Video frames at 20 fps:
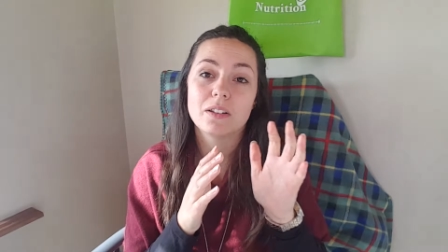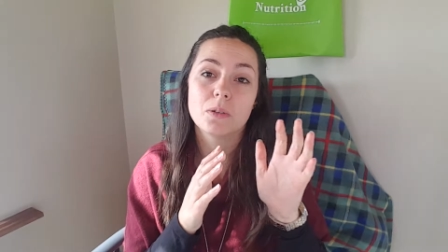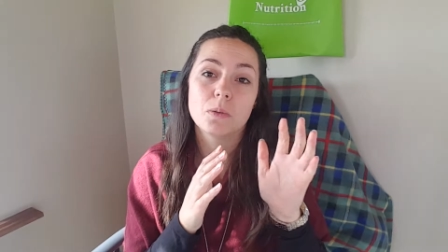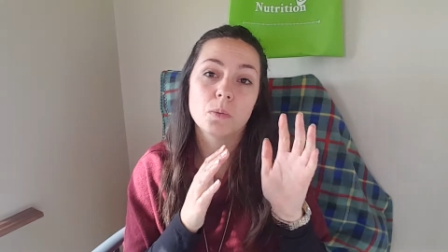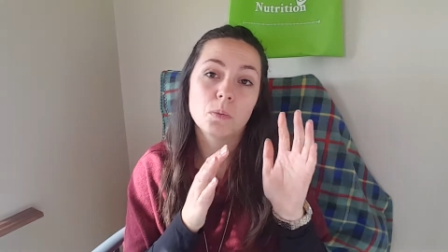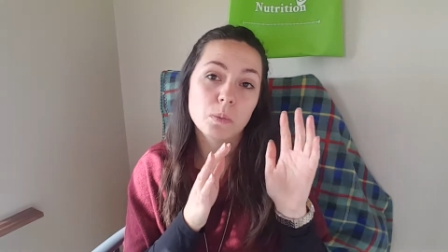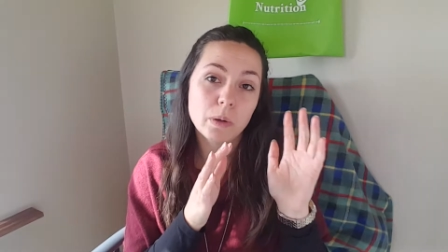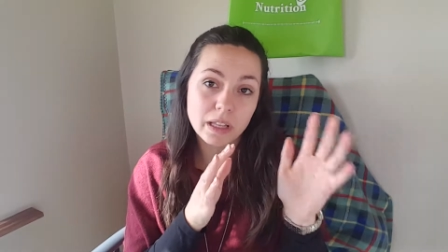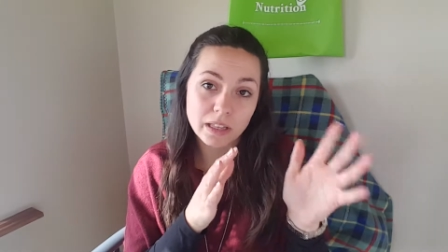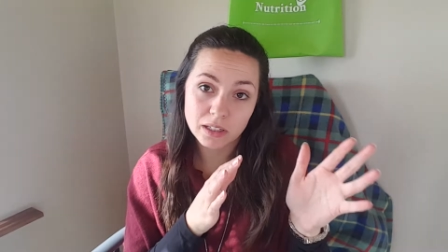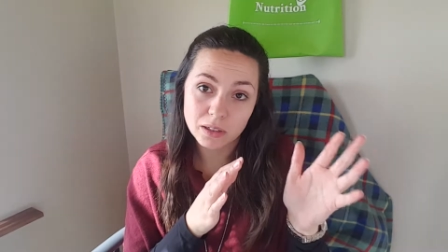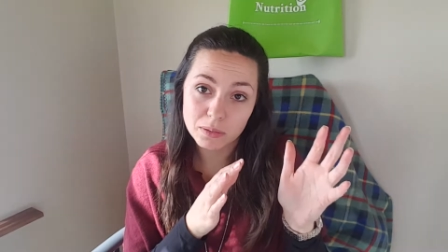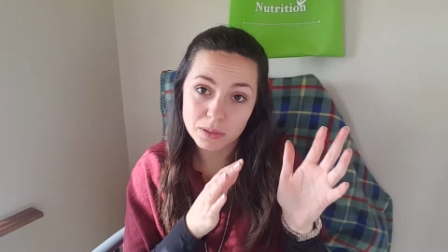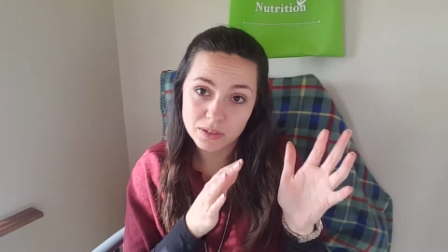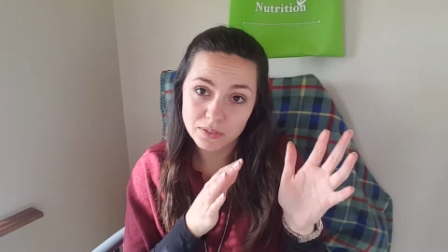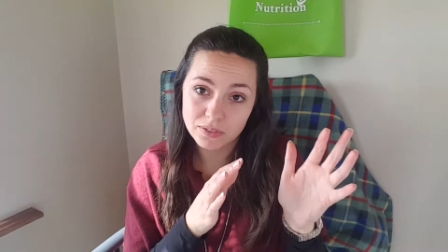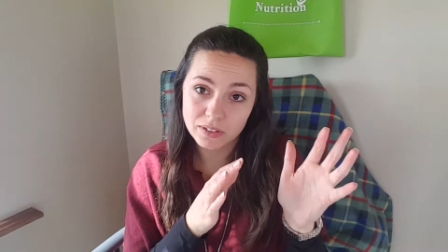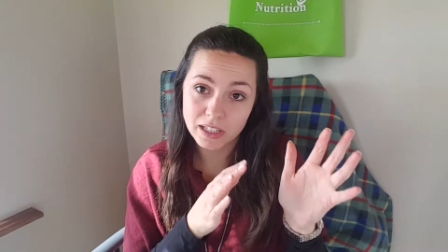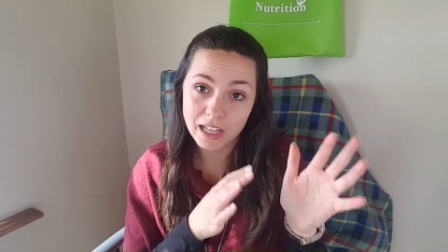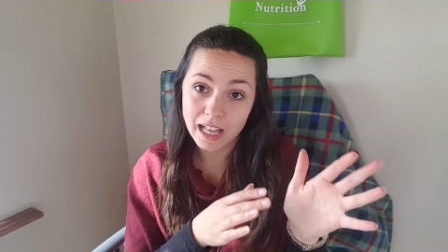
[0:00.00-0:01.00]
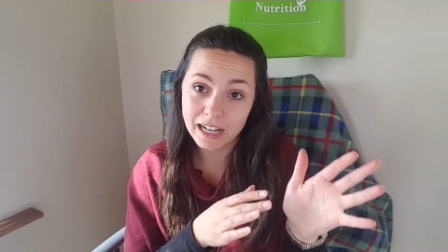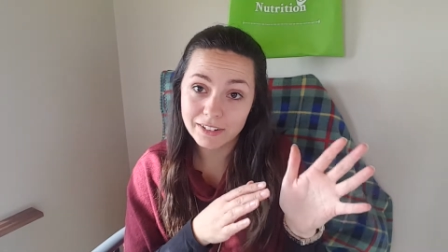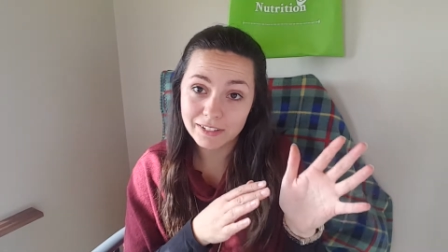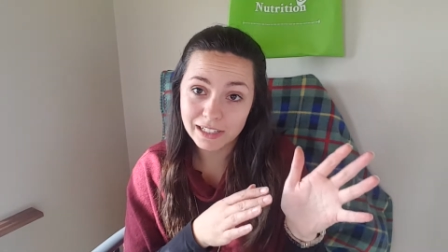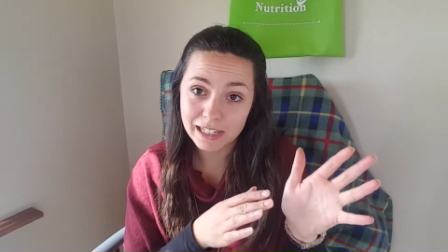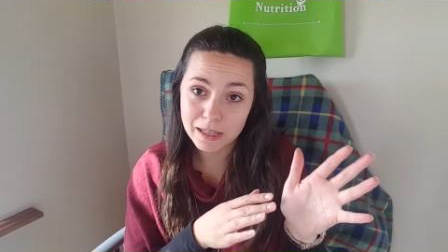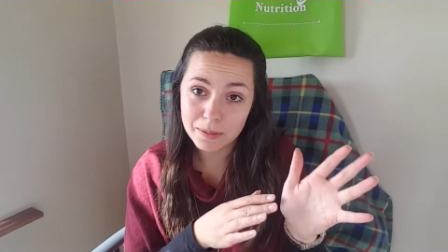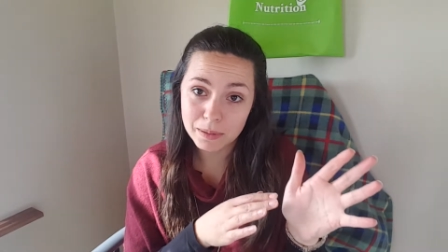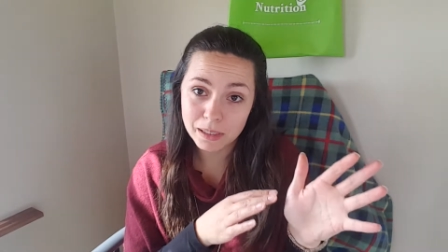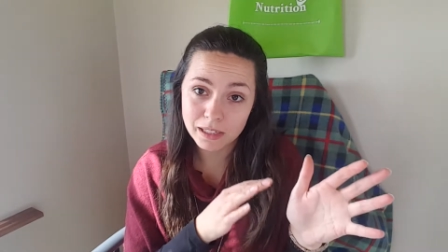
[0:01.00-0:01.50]
when there was
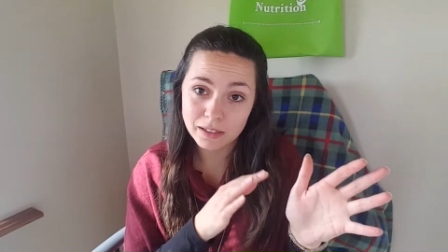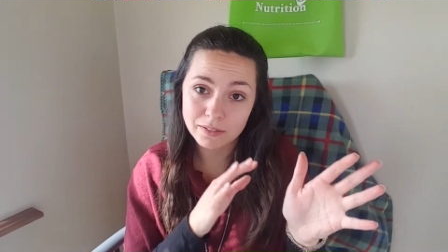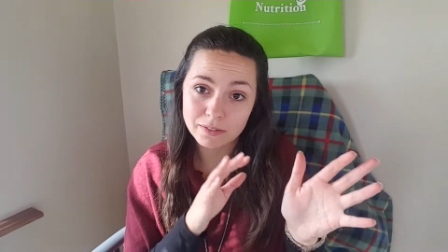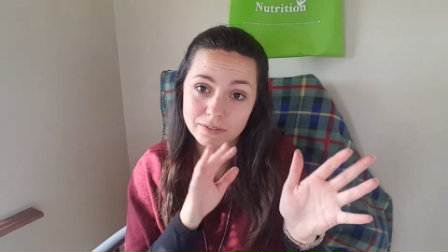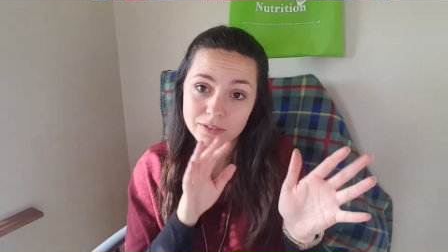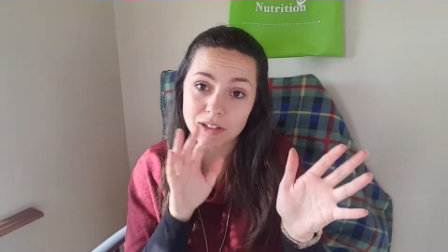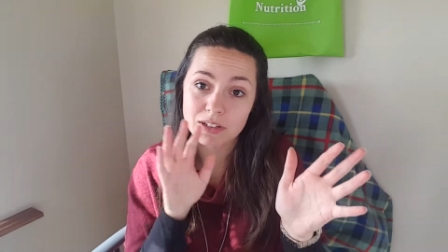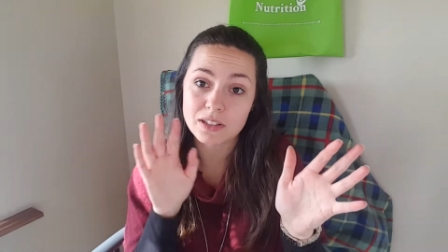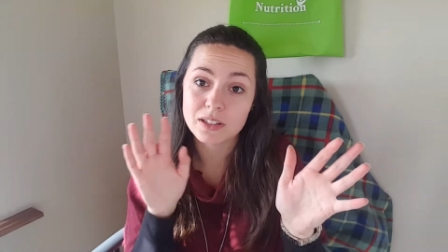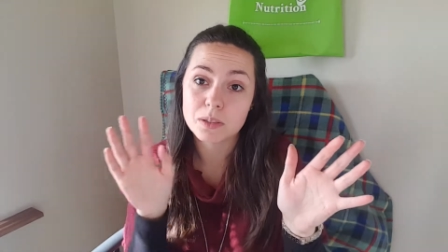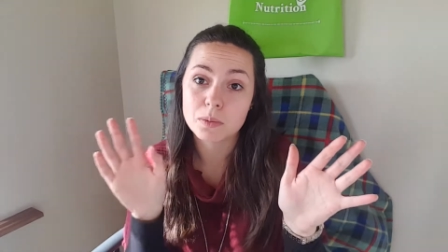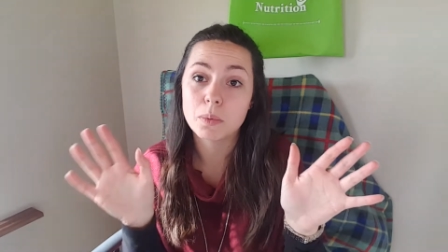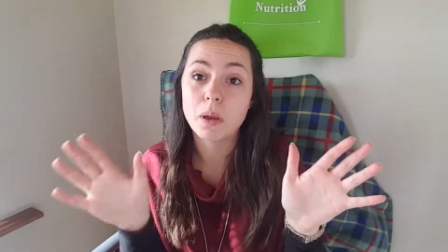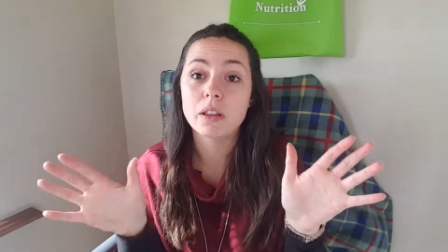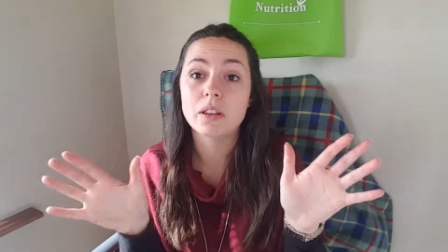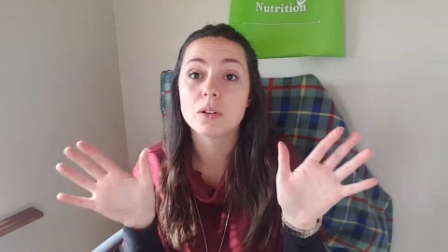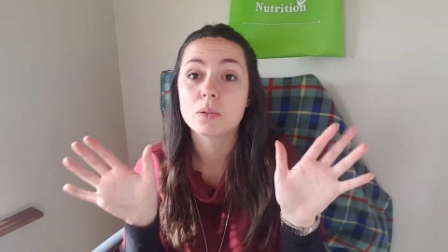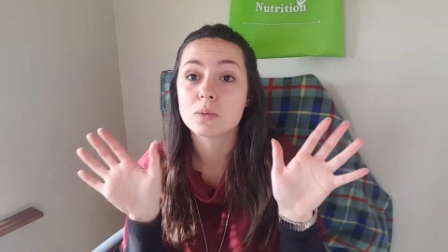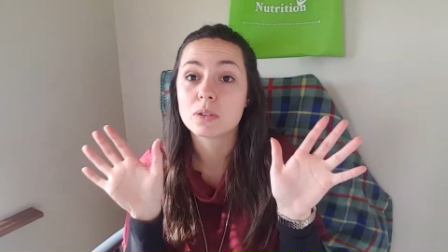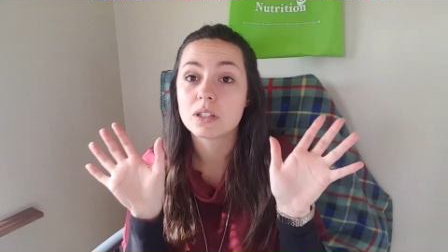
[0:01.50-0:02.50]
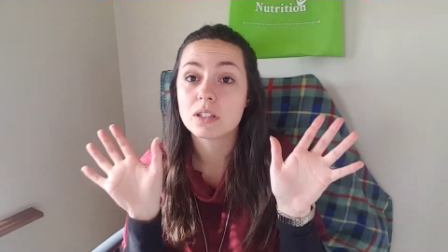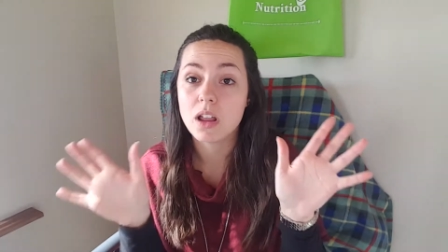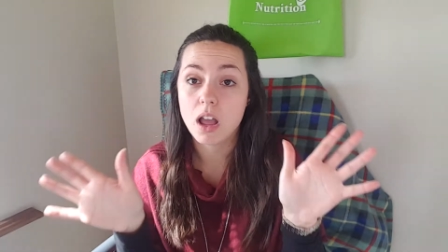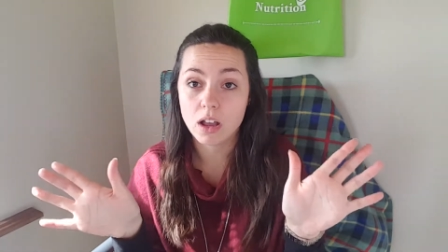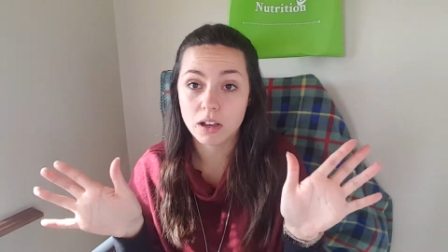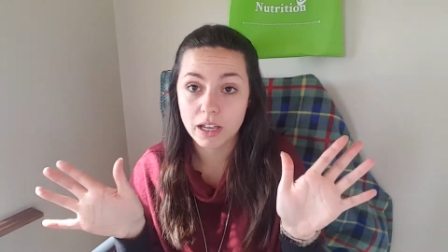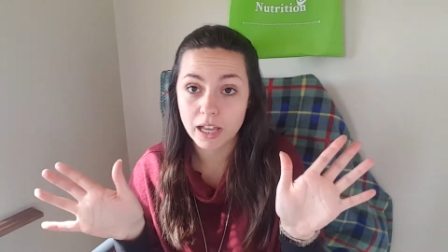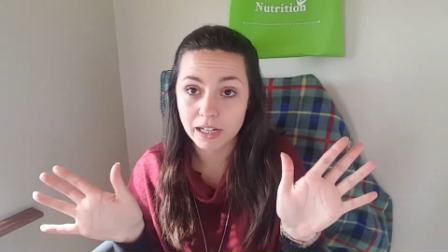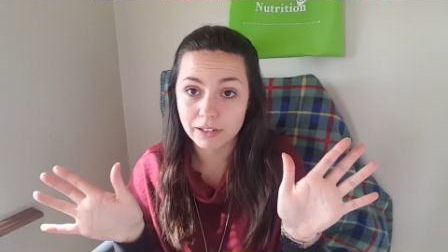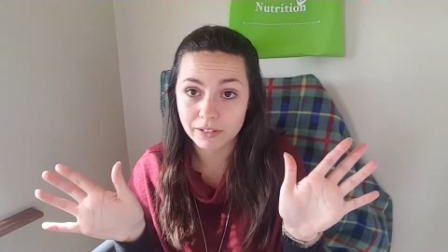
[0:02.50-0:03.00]
calorie labelling versus when there was
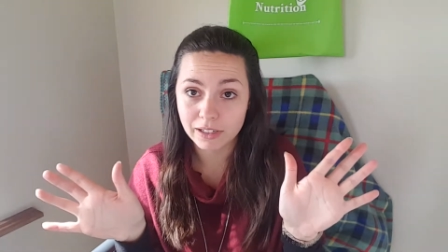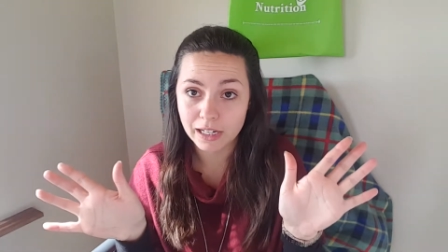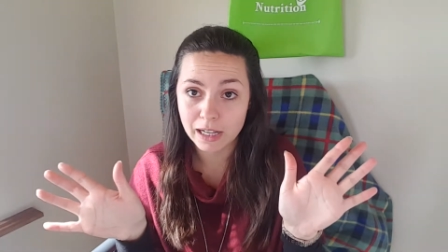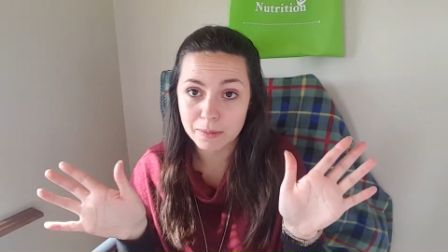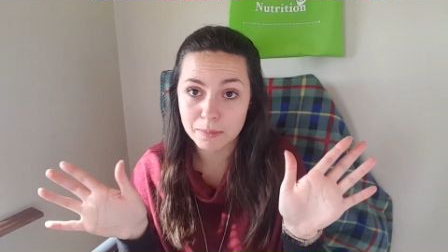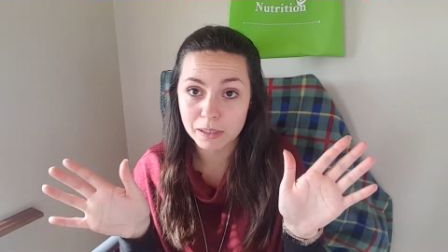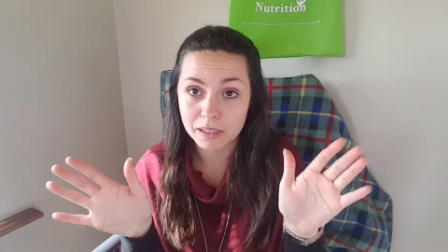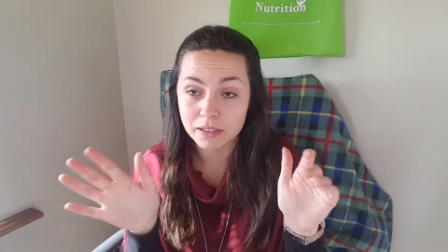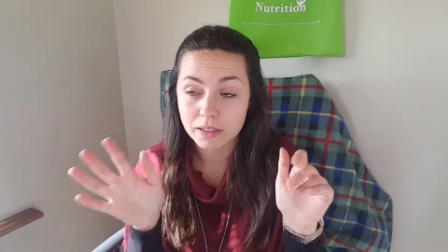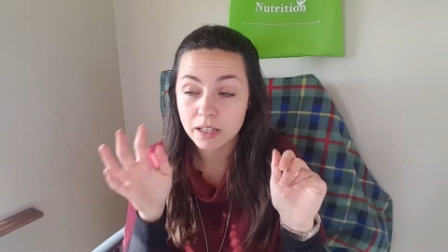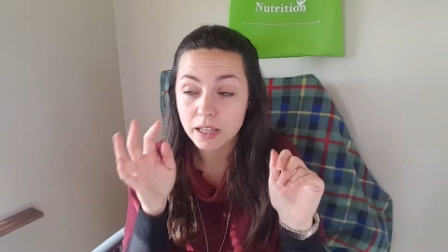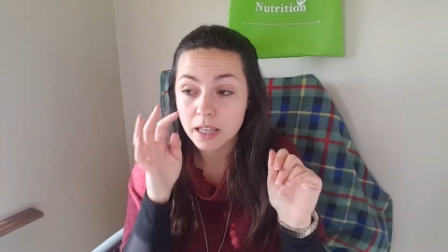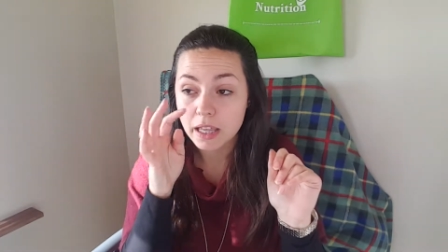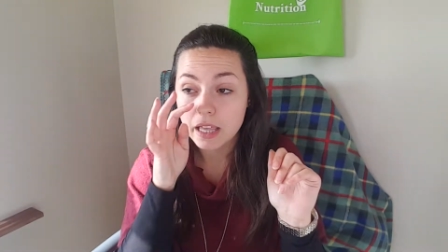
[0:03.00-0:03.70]
not calorie labelling.